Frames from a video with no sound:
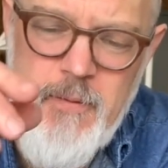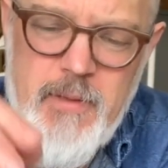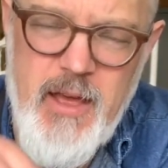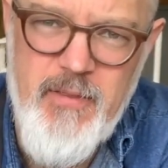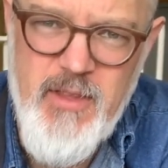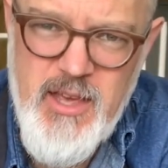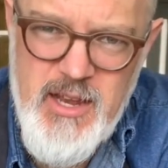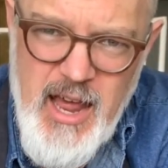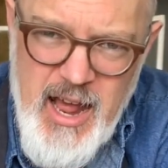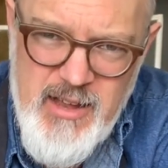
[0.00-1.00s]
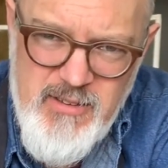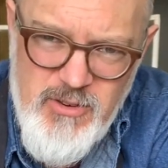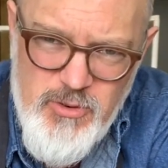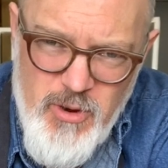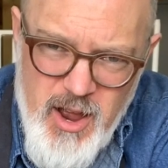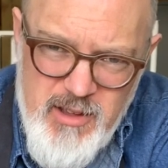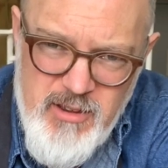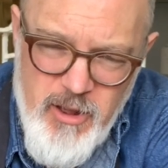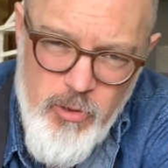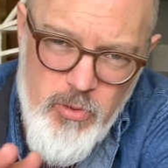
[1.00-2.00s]
And then as it dries,
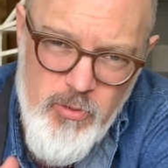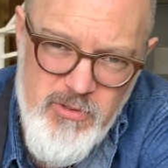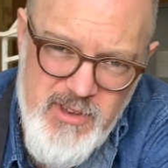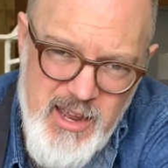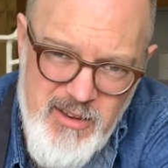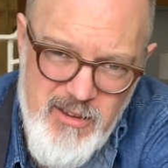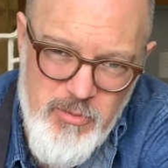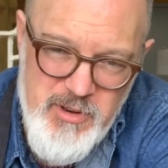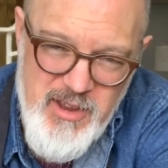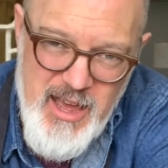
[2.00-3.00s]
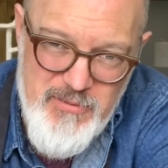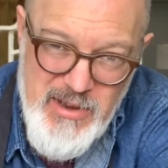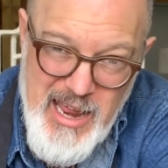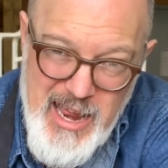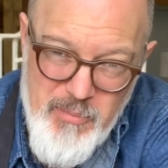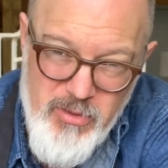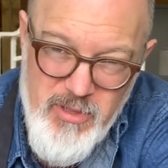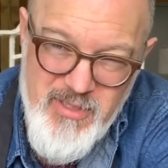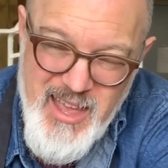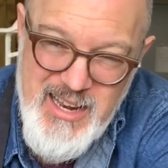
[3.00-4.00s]
it goes through stages which have names.
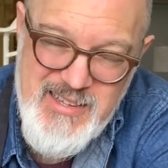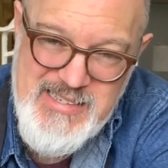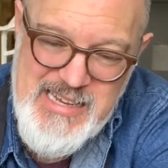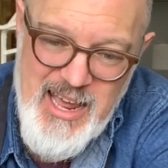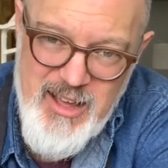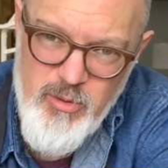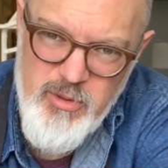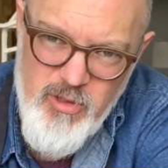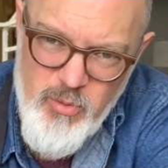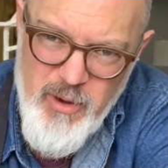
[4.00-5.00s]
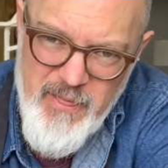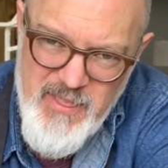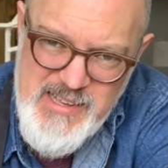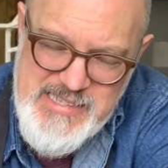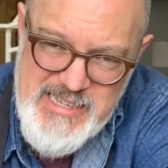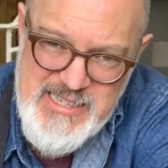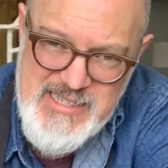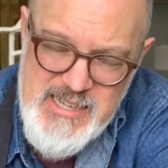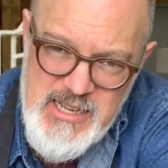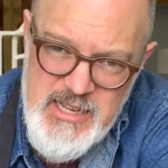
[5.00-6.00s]
The next stage, which is what this
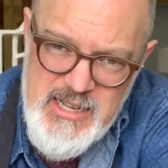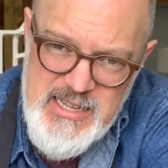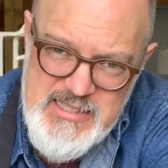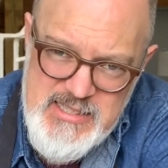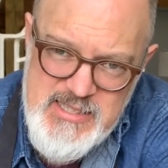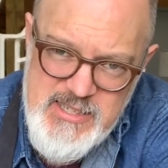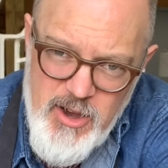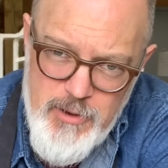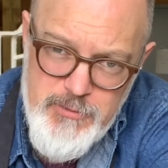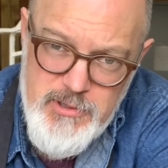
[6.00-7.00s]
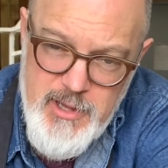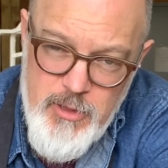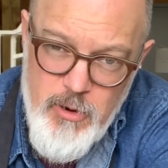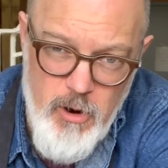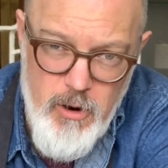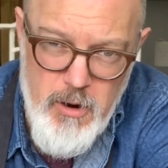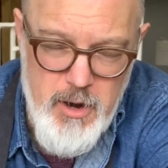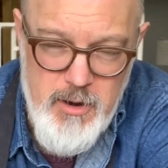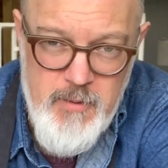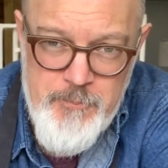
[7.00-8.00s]
is soft leather
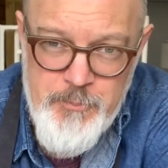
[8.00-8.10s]
hard.